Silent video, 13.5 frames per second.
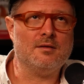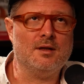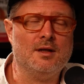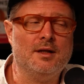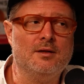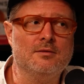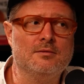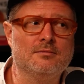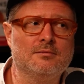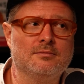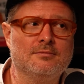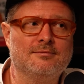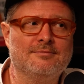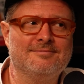I think Lego.
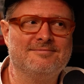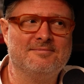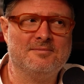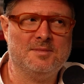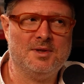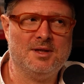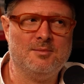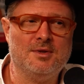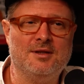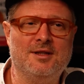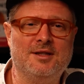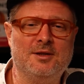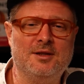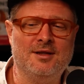I'm a
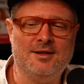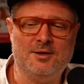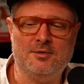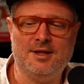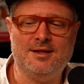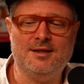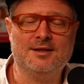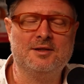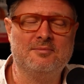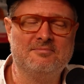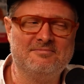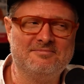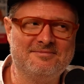Lego addict.